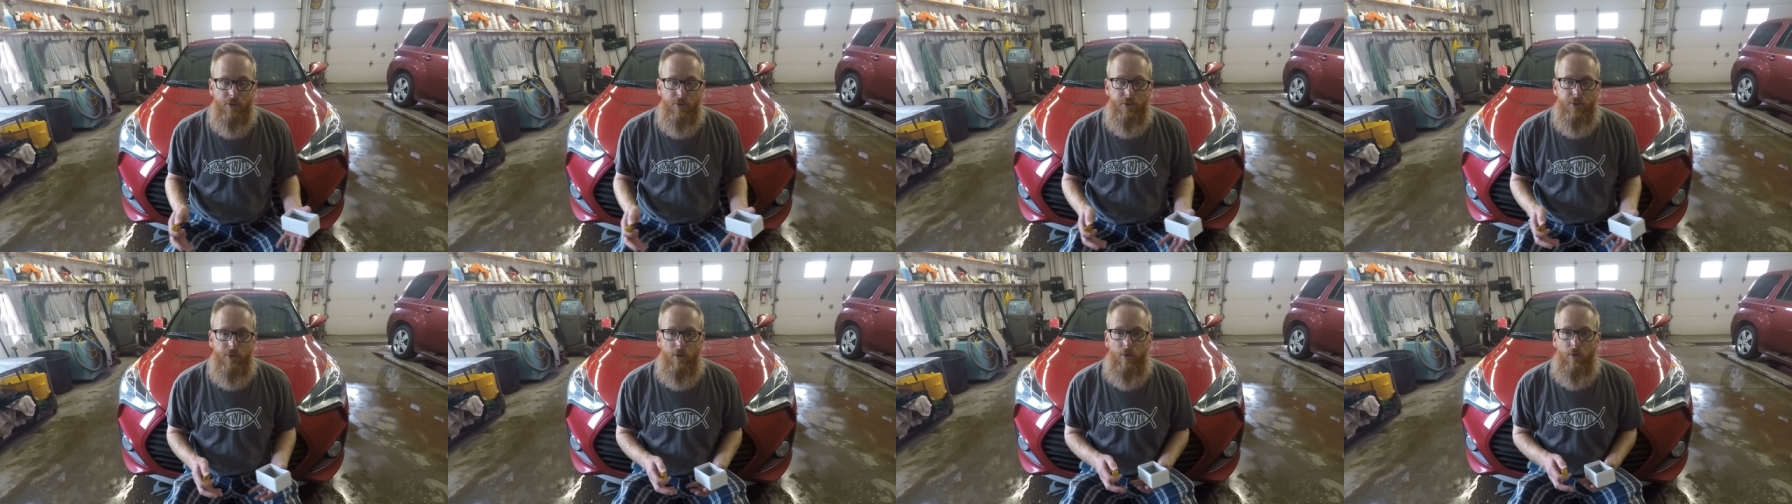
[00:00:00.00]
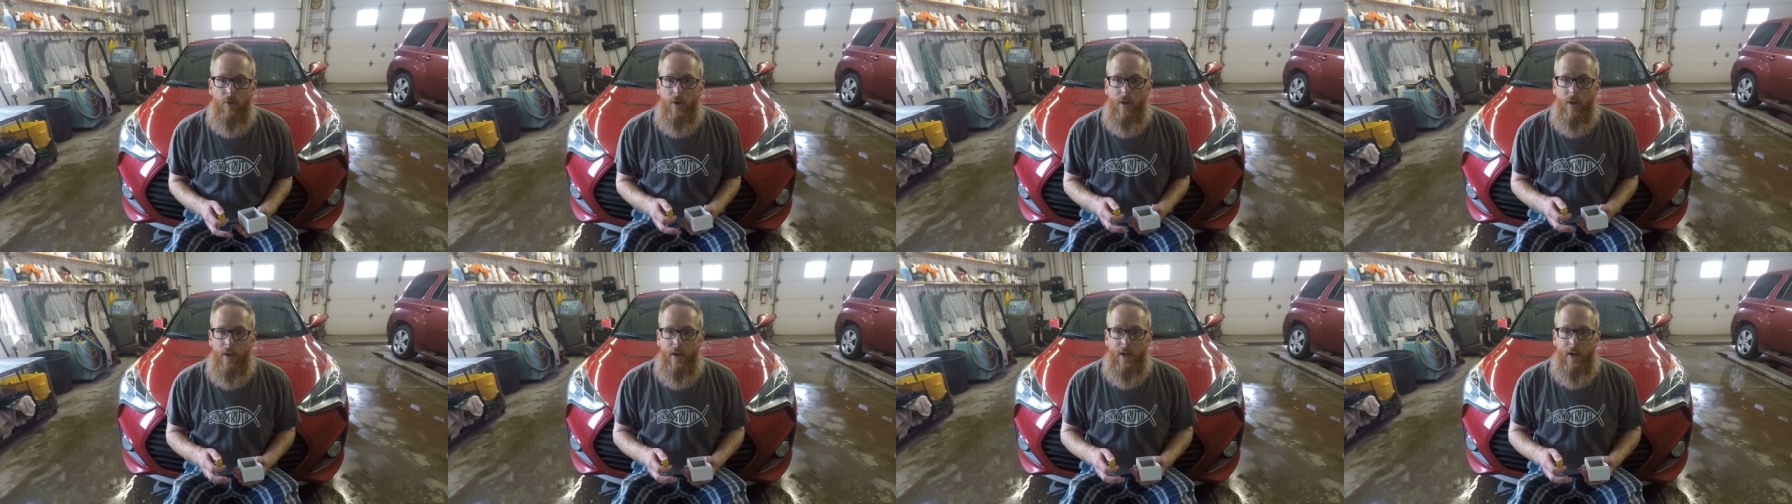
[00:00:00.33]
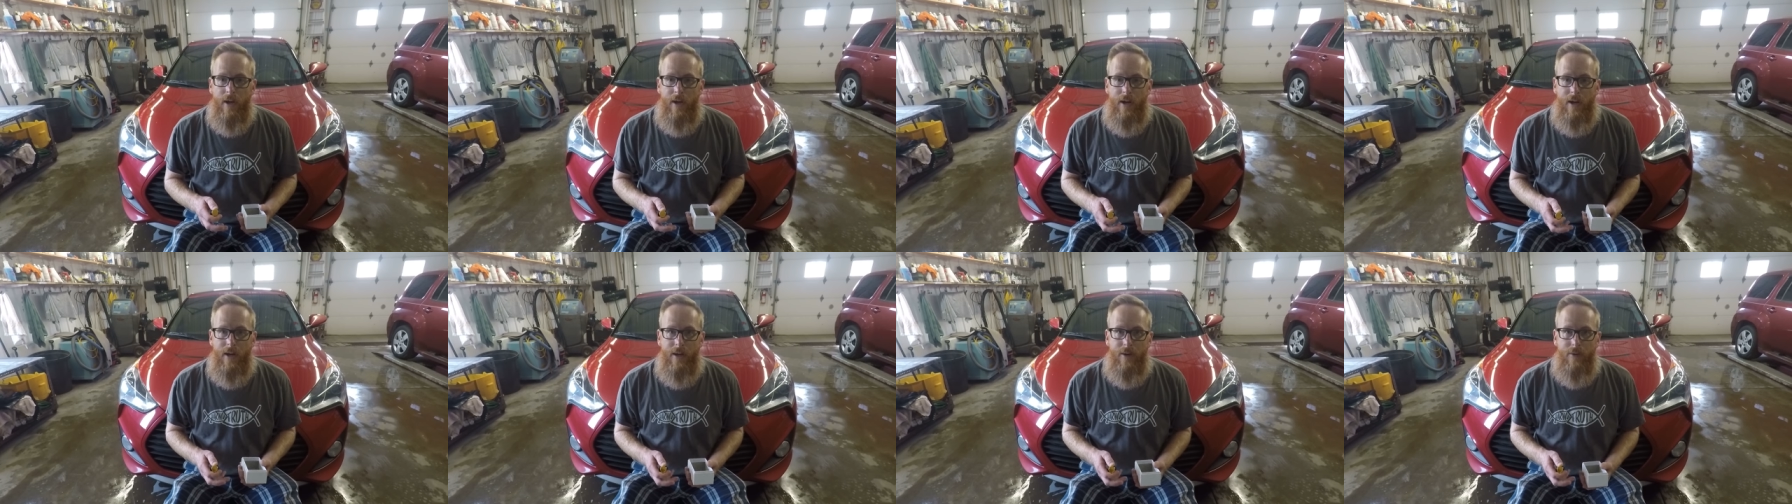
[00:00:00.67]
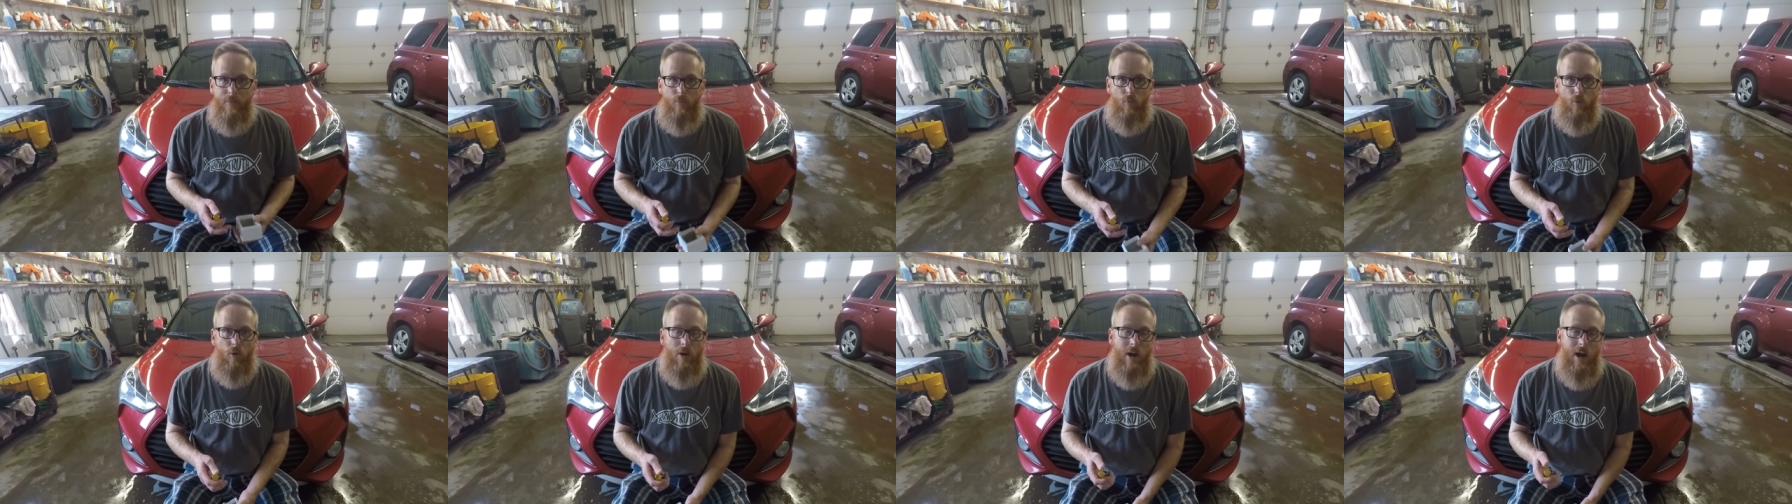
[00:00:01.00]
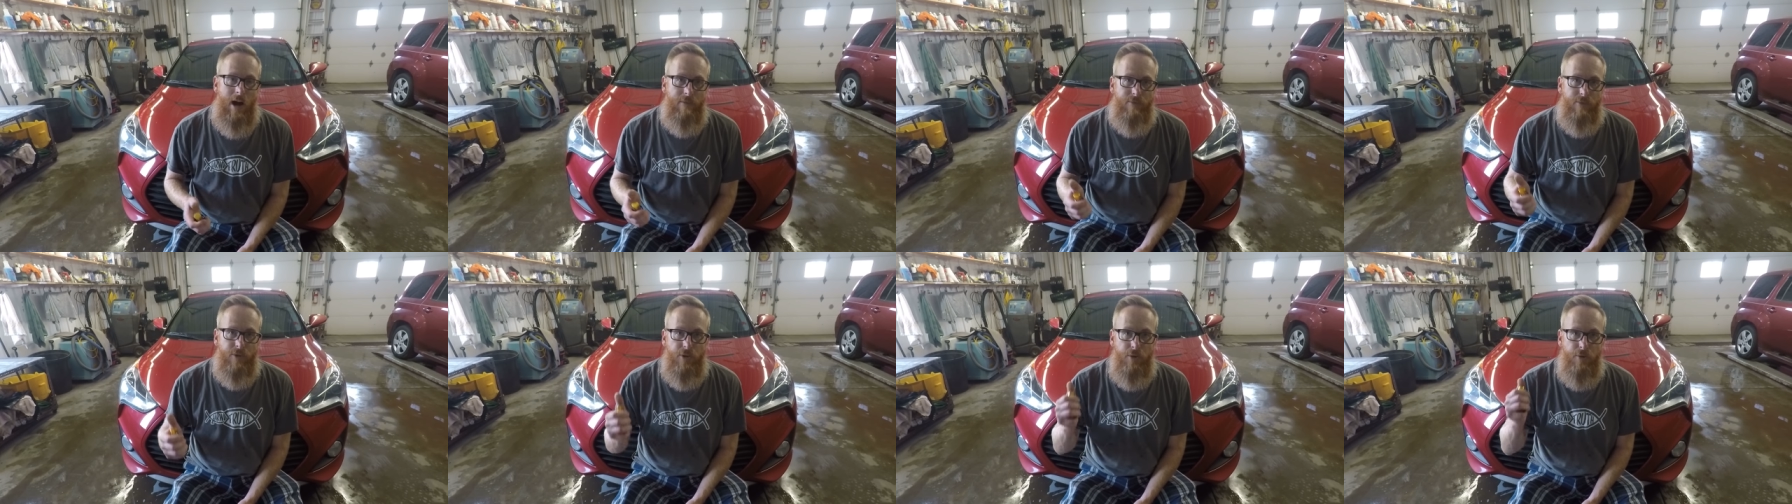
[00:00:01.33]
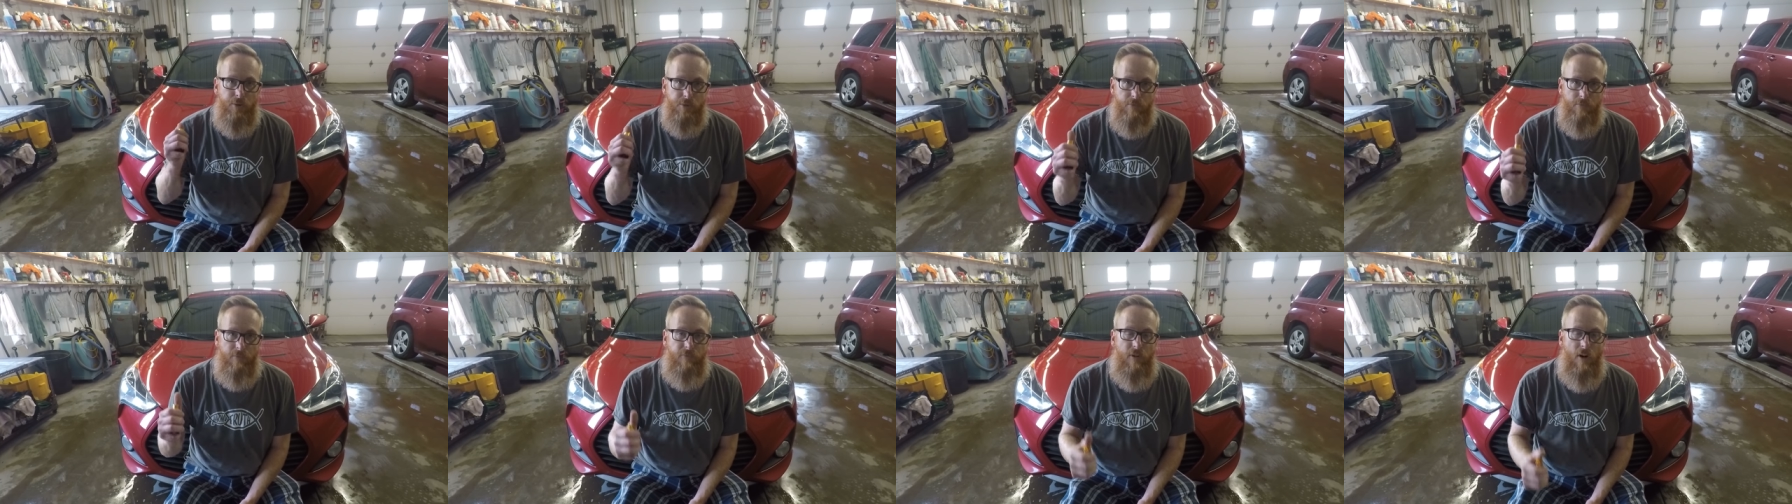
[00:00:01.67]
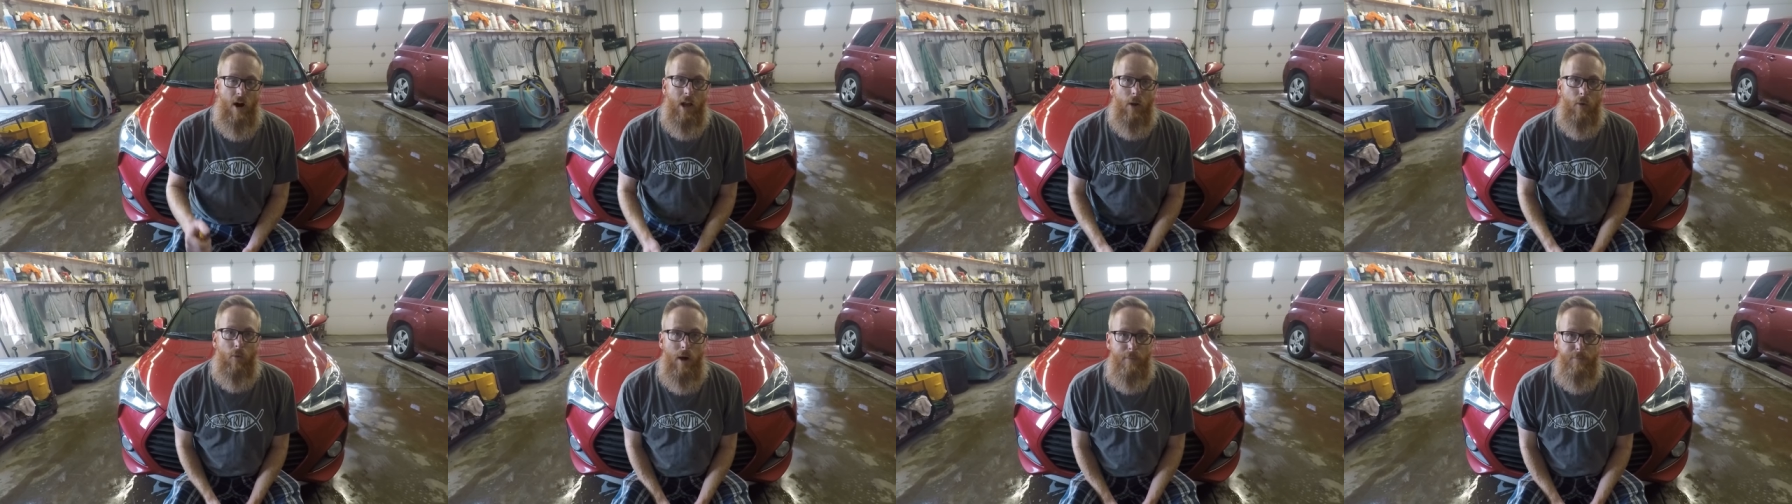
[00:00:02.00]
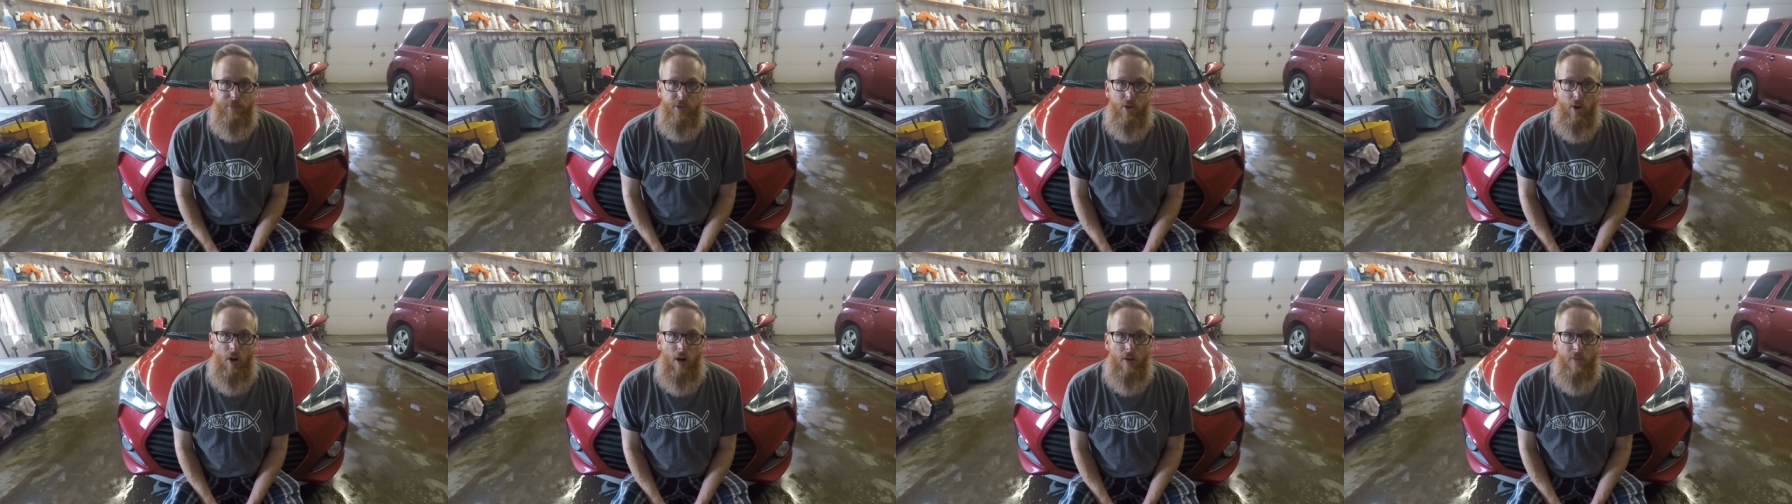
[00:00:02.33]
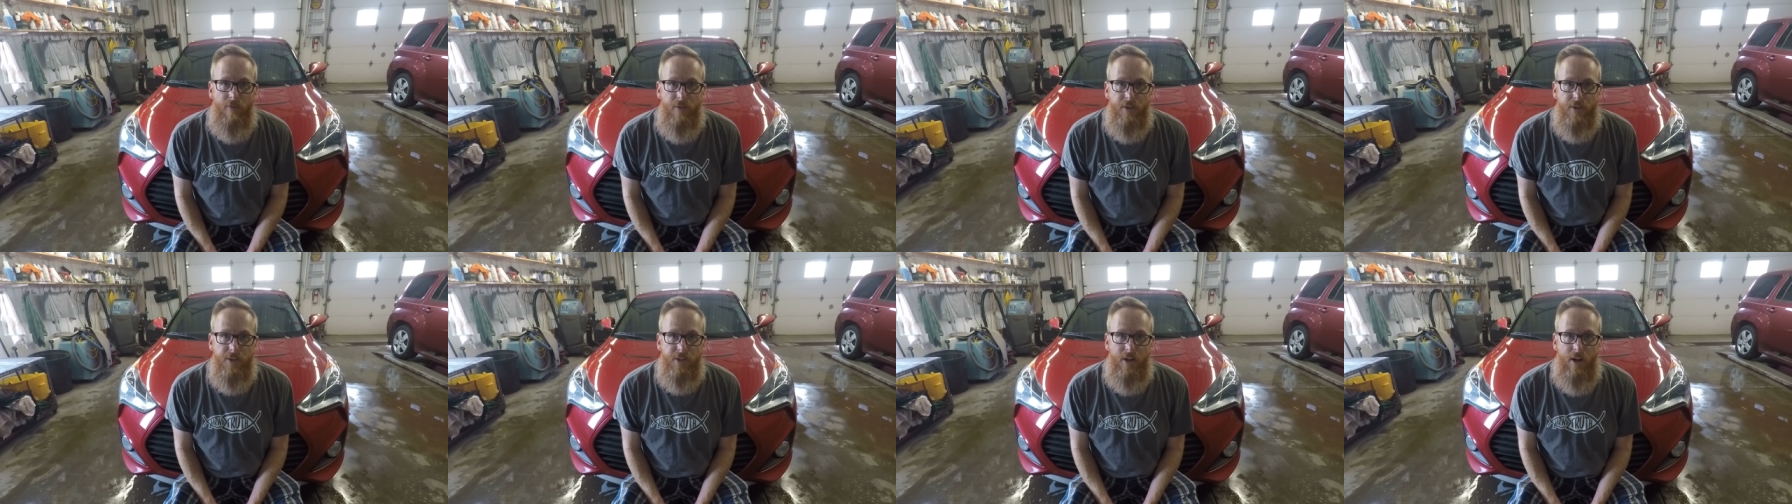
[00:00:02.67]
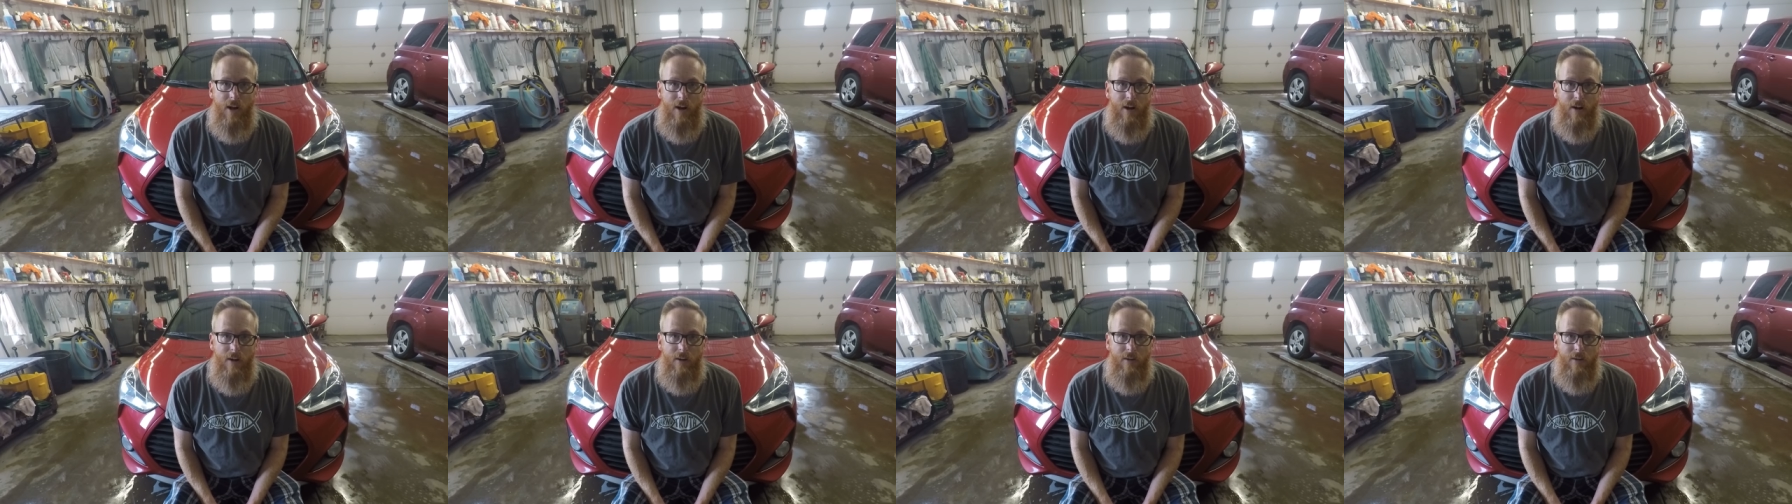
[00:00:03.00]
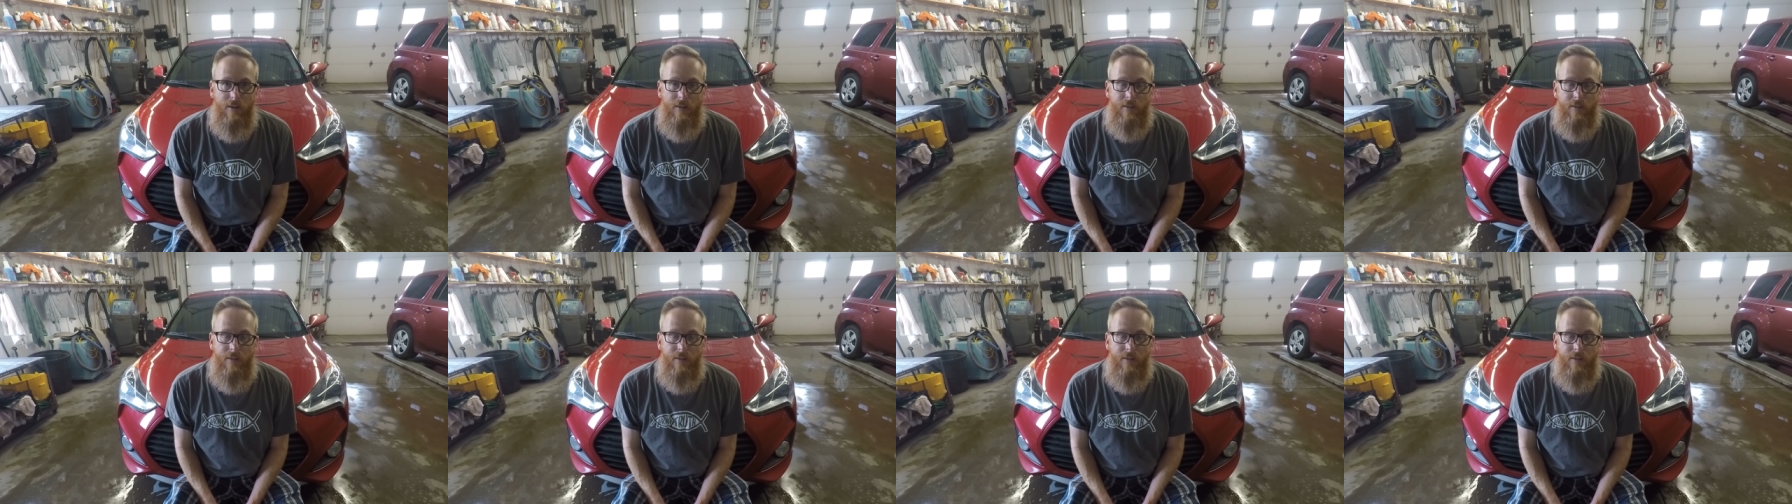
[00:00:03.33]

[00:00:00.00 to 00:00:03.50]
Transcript: So uh, we'll have to do some follow-ups on this car.